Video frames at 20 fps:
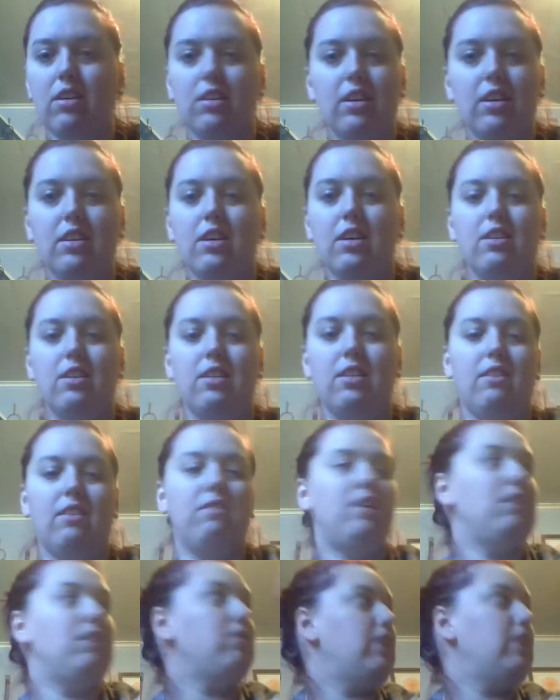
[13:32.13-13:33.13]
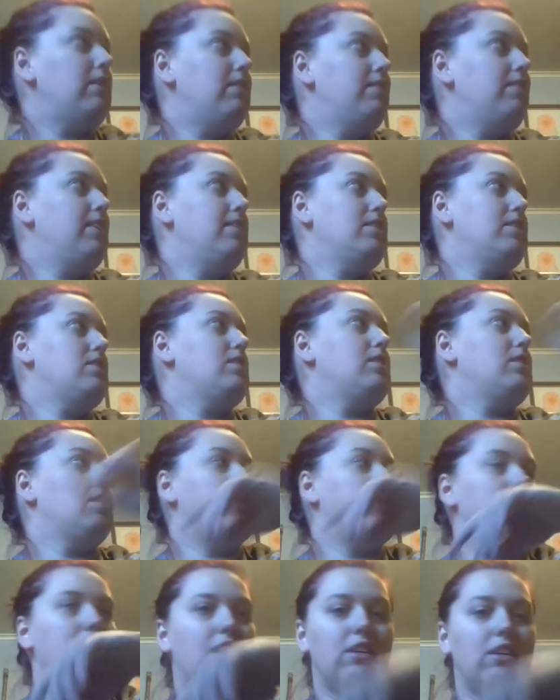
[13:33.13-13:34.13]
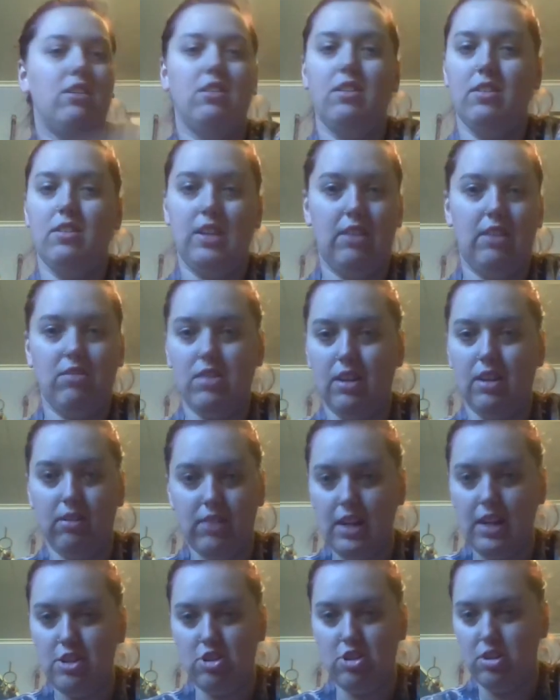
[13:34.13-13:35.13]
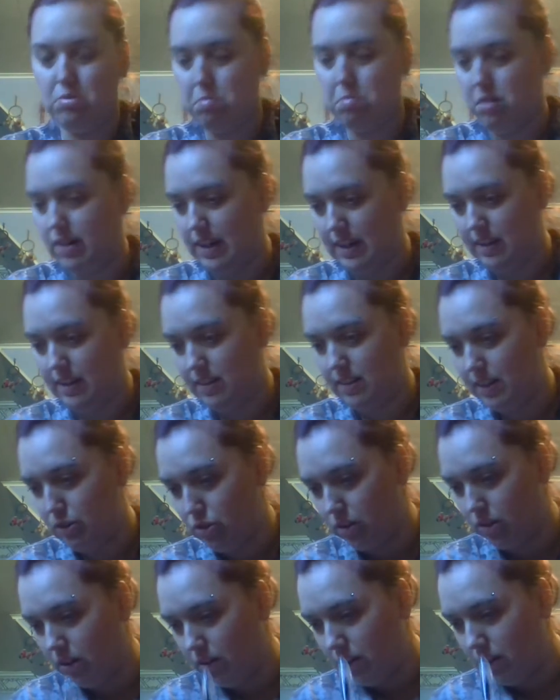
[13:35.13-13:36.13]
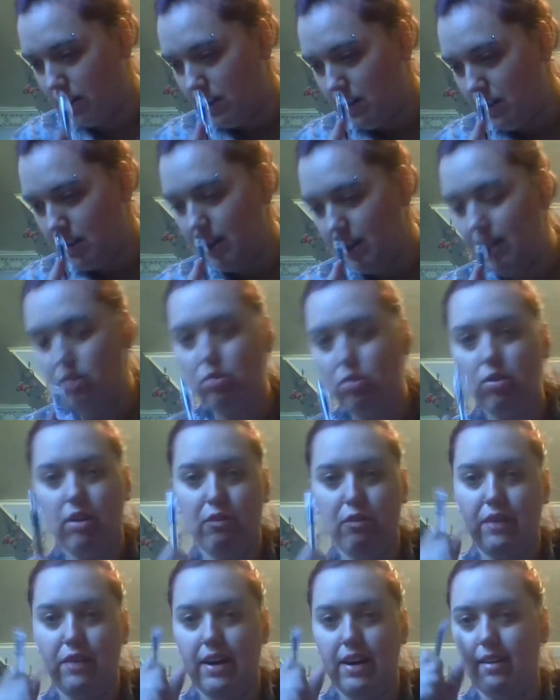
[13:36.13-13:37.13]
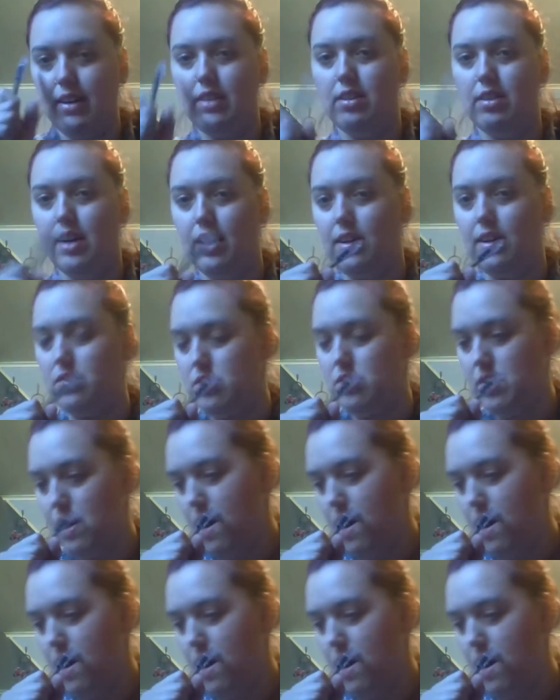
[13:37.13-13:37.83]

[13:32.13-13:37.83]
Eh, no, no, no. My baby babies is not hurting themselves. They just playing. That's all. That's what Barrett does.